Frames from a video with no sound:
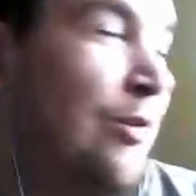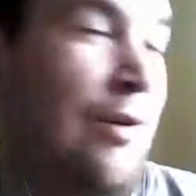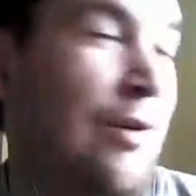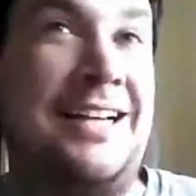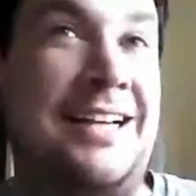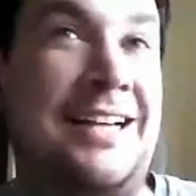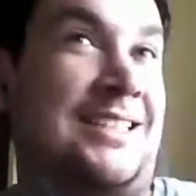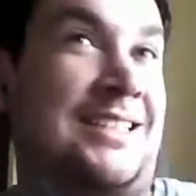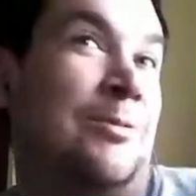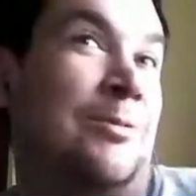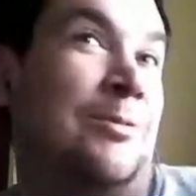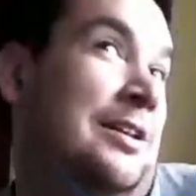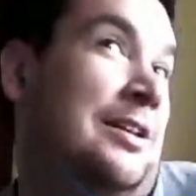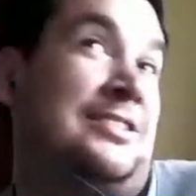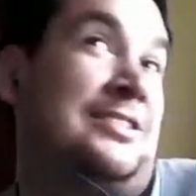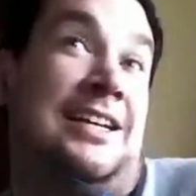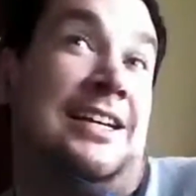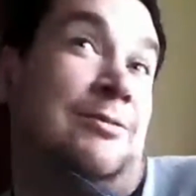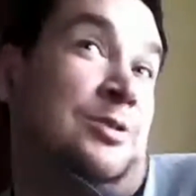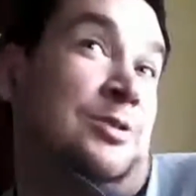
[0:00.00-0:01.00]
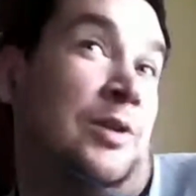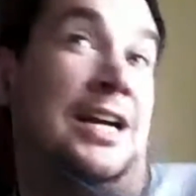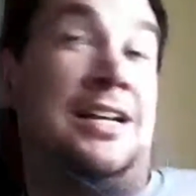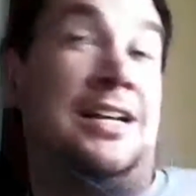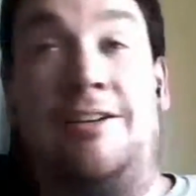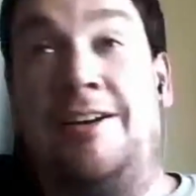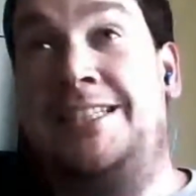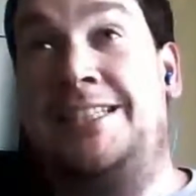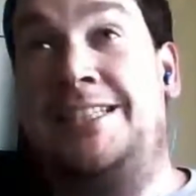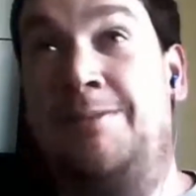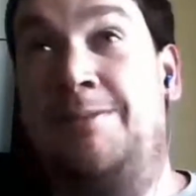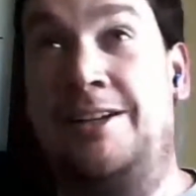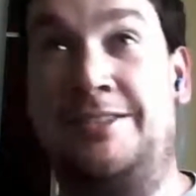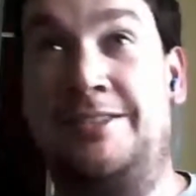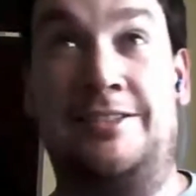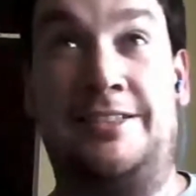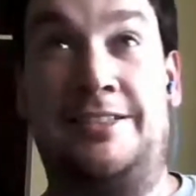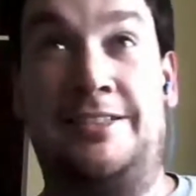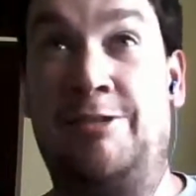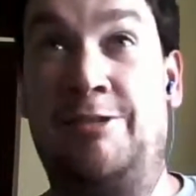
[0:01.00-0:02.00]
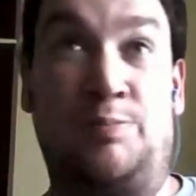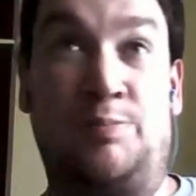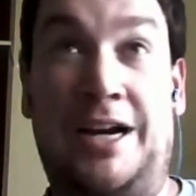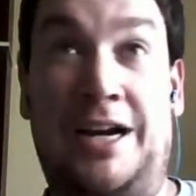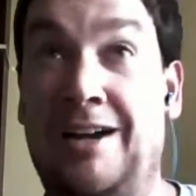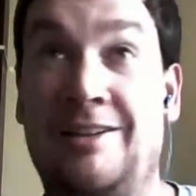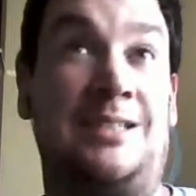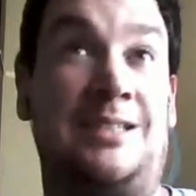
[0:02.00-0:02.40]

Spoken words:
You ask someone, they'll say he was white. You ask someone else, they'll say he was brown.